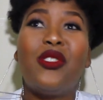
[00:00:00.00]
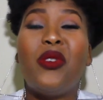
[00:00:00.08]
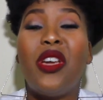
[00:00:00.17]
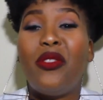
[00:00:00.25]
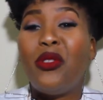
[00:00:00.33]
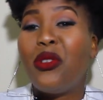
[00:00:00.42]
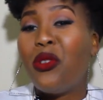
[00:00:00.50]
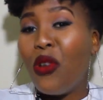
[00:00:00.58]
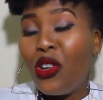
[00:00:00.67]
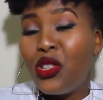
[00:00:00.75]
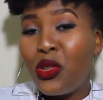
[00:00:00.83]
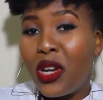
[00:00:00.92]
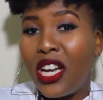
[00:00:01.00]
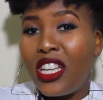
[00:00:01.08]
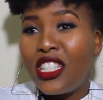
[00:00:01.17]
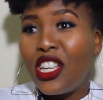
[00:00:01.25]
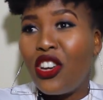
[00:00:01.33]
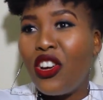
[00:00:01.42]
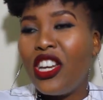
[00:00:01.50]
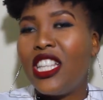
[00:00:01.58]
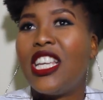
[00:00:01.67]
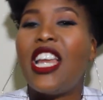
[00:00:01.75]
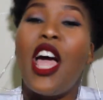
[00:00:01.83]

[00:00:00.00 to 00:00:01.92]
So have you gone to a hair salon and said,